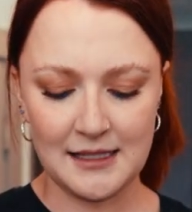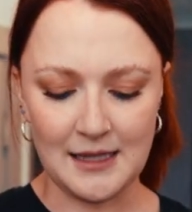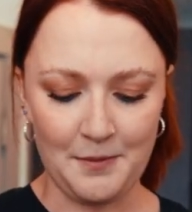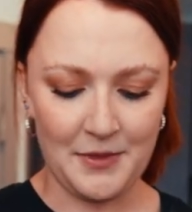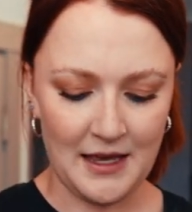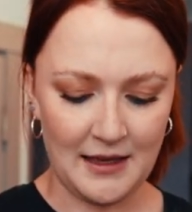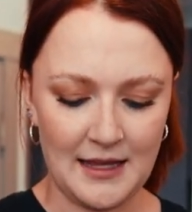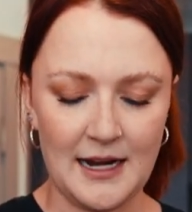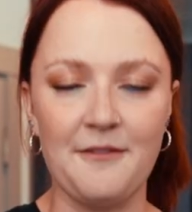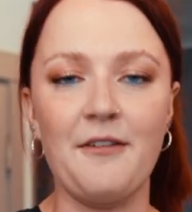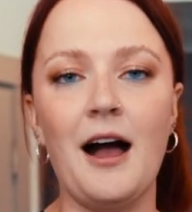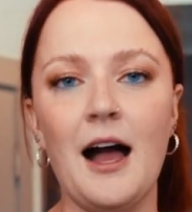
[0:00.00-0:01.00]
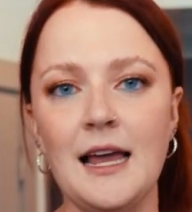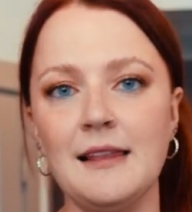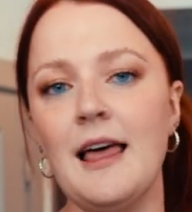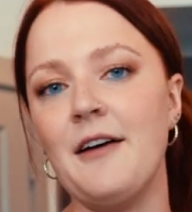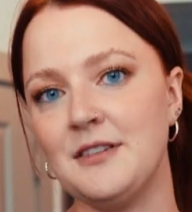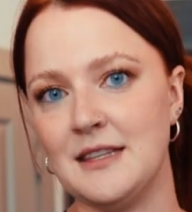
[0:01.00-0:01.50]
something that if I
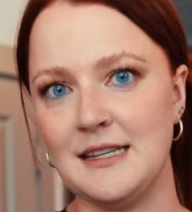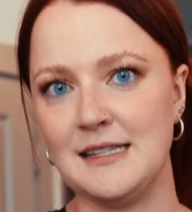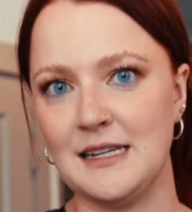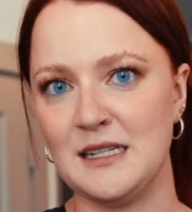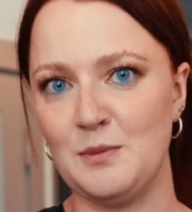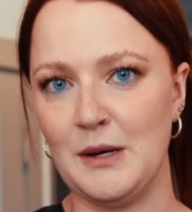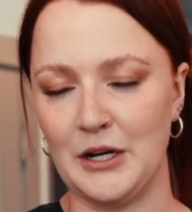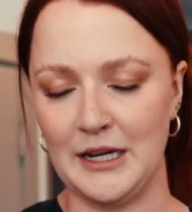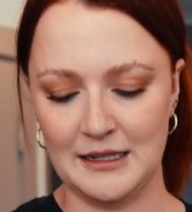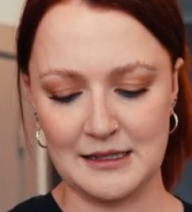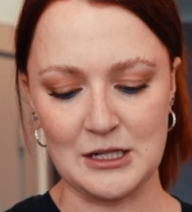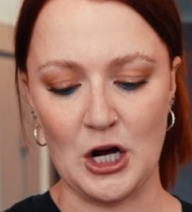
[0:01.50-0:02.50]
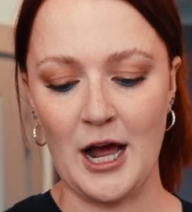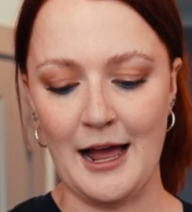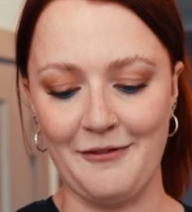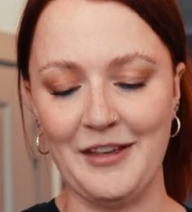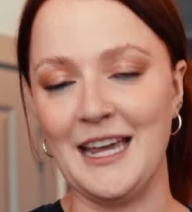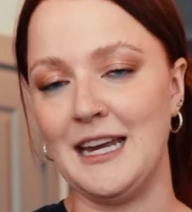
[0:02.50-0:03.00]
left this experience not
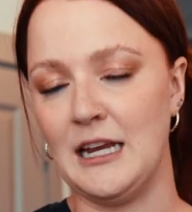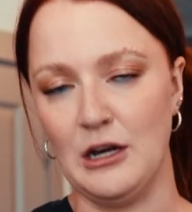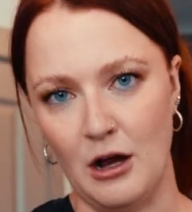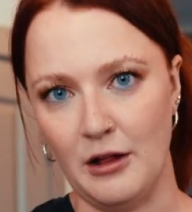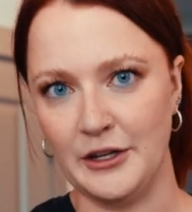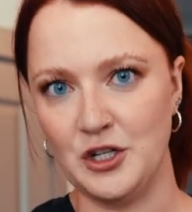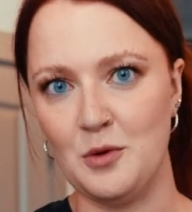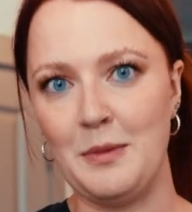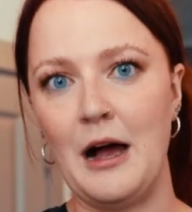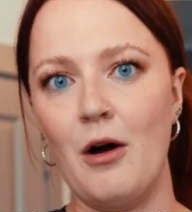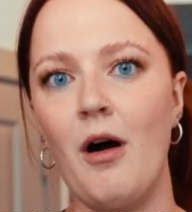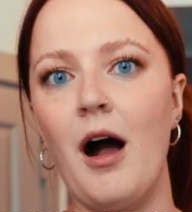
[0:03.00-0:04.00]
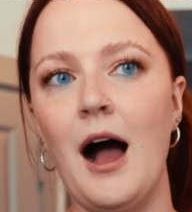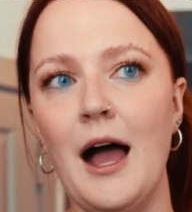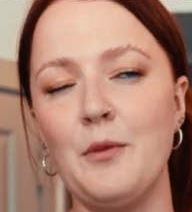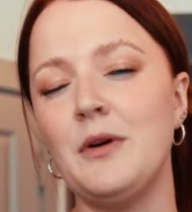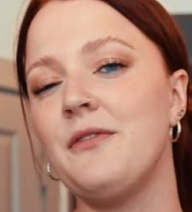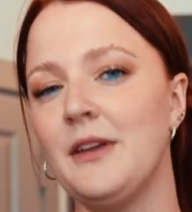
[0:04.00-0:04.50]
having any knowledge about,
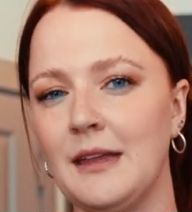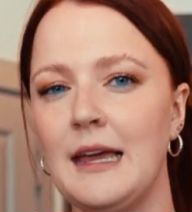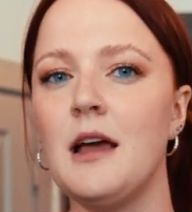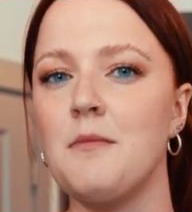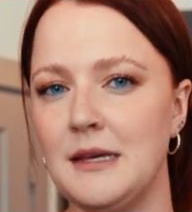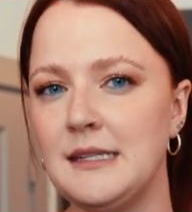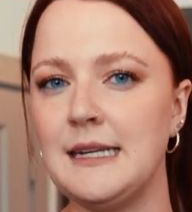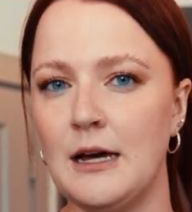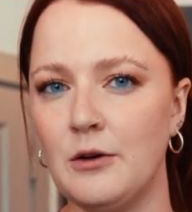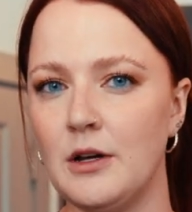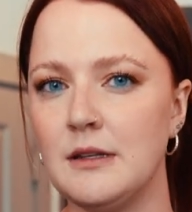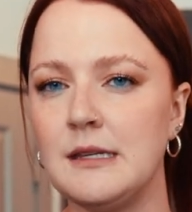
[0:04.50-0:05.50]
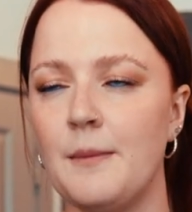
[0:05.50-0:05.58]
I would feel like I missed out on